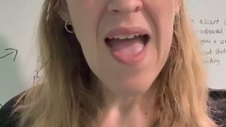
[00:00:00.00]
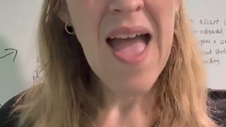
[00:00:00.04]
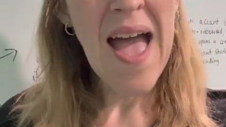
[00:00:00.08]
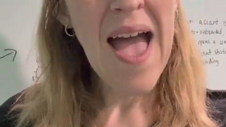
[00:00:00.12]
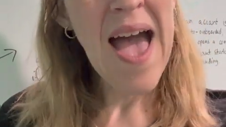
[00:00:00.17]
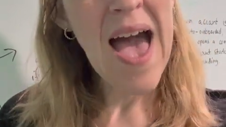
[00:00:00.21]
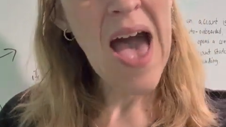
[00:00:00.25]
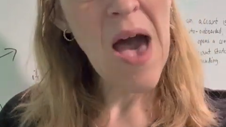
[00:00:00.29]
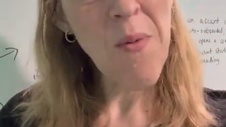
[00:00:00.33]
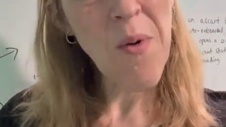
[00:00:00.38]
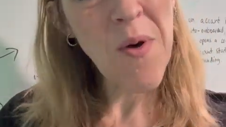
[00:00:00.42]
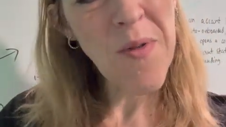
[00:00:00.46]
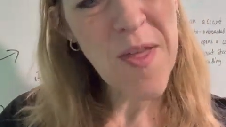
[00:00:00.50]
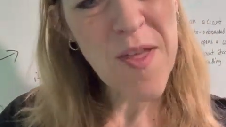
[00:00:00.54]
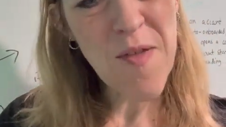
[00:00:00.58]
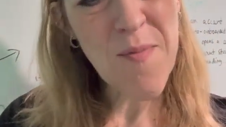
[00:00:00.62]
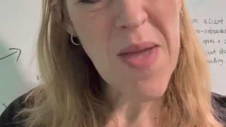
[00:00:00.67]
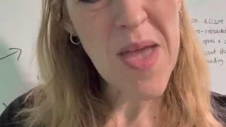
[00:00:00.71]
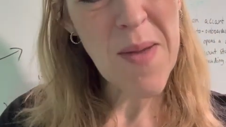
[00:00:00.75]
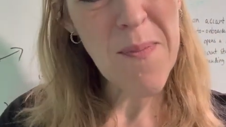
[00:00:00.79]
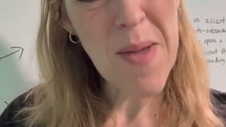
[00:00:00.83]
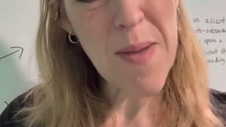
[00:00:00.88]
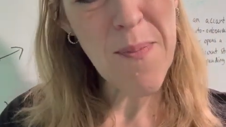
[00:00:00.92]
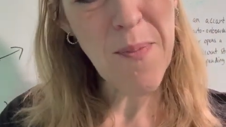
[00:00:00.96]
How will this
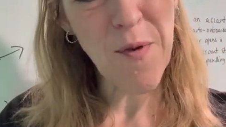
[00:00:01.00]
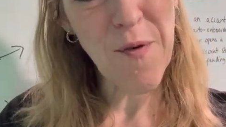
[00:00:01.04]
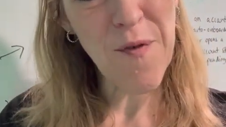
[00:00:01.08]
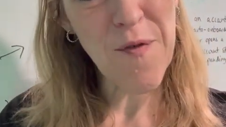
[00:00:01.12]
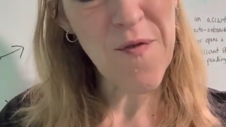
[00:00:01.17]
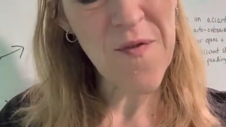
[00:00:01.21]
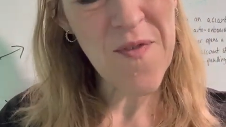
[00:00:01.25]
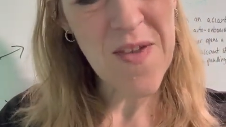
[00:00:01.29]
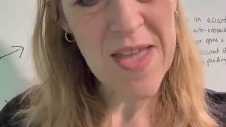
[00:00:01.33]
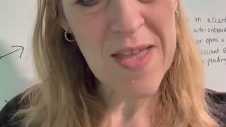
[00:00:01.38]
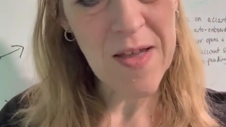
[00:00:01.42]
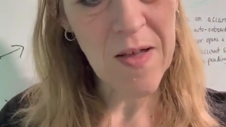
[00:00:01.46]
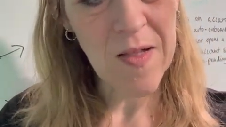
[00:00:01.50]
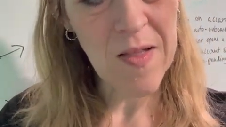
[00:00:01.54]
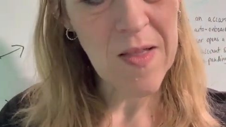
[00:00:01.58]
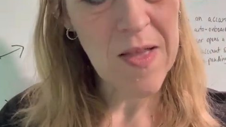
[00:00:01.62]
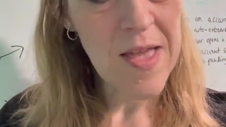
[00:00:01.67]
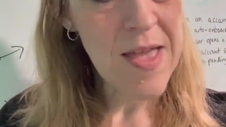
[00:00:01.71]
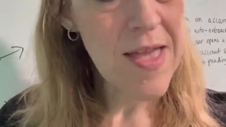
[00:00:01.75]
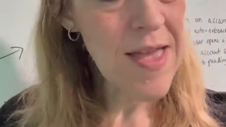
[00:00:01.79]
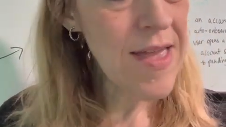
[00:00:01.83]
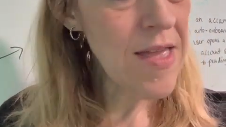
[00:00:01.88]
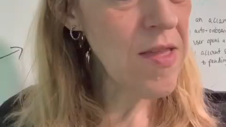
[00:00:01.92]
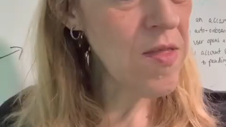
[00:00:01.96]
make people feel?
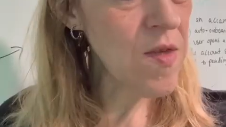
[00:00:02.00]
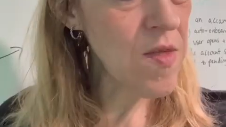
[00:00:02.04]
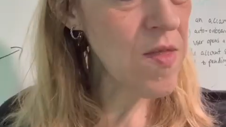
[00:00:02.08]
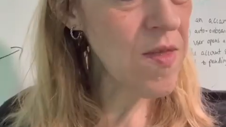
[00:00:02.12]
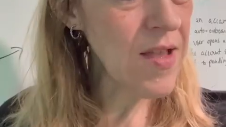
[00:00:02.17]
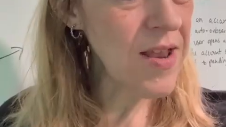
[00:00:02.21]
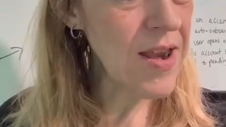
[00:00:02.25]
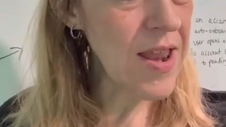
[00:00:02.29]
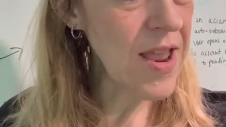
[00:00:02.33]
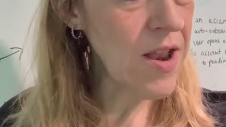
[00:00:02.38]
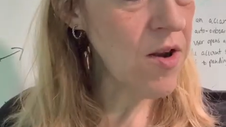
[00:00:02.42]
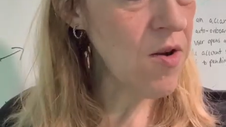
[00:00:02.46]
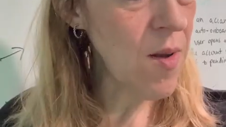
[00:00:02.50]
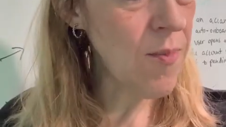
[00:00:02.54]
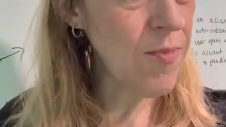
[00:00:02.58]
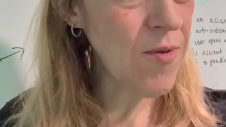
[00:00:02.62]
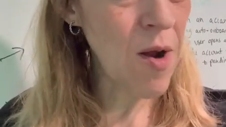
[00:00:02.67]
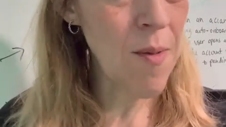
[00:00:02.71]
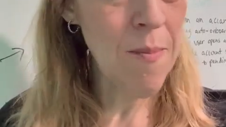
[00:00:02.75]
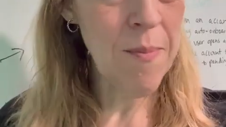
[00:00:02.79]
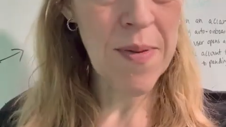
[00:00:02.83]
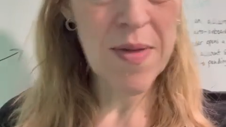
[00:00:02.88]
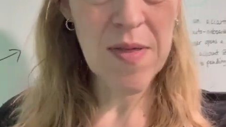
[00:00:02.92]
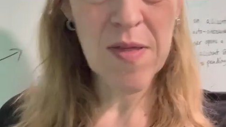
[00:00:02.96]
Is this going to interrupt
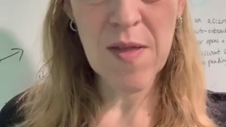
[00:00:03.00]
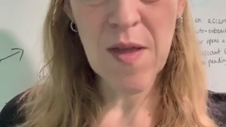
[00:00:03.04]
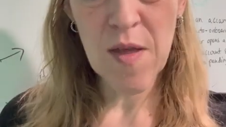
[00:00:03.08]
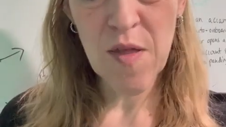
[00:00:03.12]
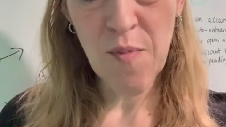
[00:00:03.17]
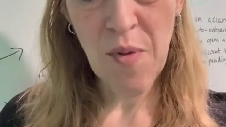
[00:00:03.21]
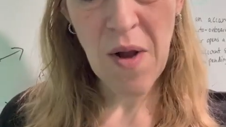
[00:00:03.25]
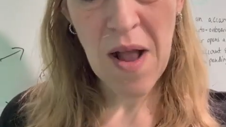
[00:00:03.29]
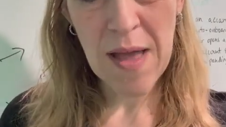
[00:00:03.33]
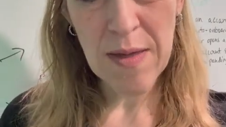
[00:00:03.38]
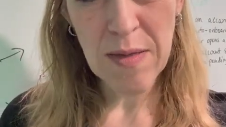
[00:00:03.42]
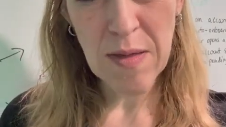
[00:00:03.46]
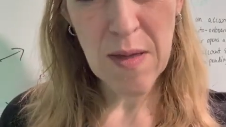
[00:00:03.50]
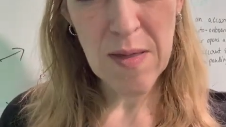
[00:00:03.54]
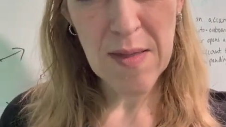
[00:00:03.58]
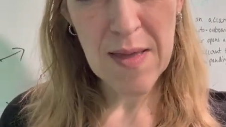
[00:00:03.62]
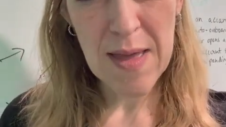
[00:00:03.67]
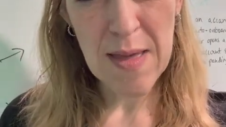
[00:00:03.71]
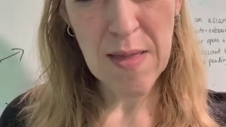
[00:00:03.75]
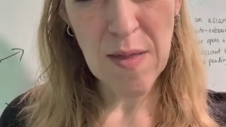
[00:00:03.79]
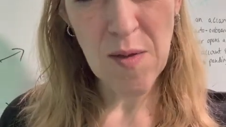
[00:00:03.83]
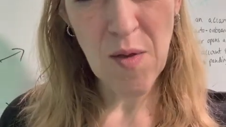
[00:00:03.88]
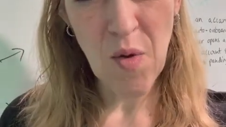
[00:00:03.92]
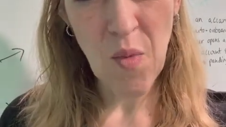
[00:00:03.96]
our business
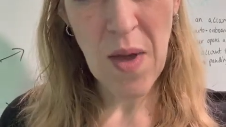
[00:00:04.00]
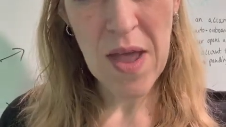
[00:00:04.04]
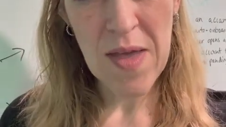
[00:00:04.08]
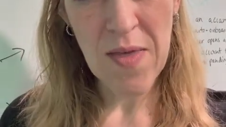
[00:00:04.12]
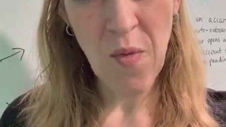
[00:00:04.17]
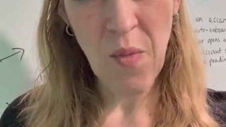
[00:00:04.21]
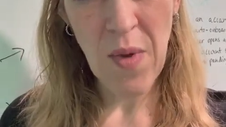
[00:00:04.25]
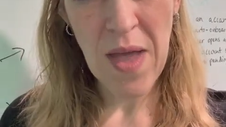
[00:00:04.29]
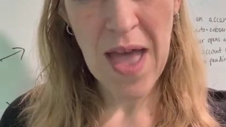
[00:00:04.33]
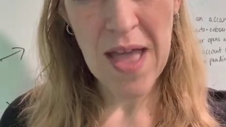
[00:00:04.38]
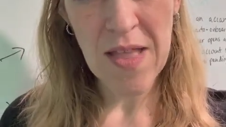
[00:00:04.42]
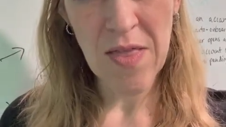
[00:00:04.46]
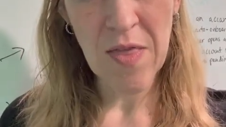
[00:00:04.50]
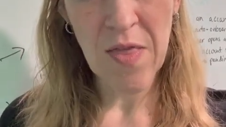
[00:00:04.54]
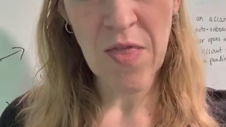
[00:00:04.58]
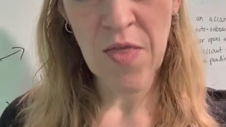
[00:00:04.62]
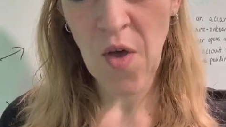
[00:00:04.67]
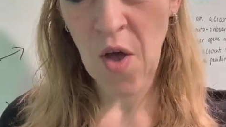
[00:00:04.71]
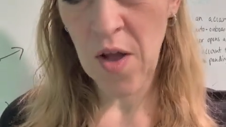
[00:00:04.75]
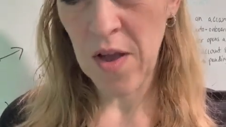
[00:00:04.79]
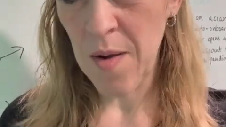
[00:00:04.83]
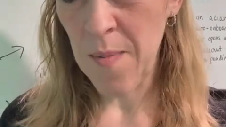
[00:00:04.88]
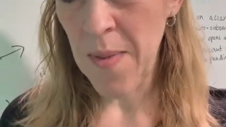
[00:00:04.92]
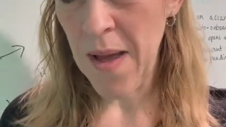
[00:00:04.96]
processes in a way that we hadn't
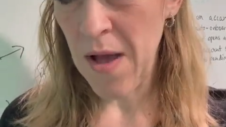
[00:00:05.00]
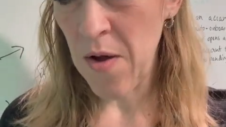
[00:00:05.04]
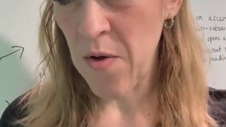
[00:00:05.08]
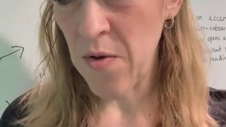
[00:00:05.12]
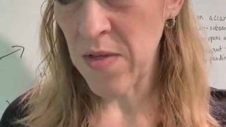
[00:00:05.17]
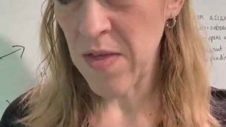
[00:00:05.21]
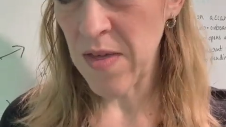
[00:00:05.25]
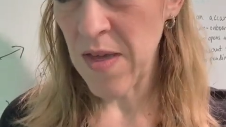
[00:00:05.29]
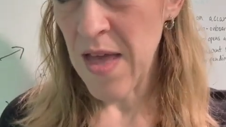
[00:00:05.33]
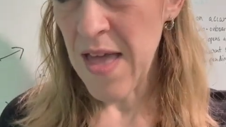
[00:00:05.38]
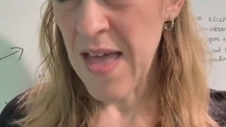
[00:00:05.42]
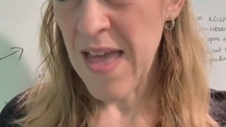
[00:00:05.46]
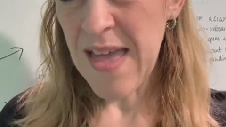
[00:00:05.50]
thought about?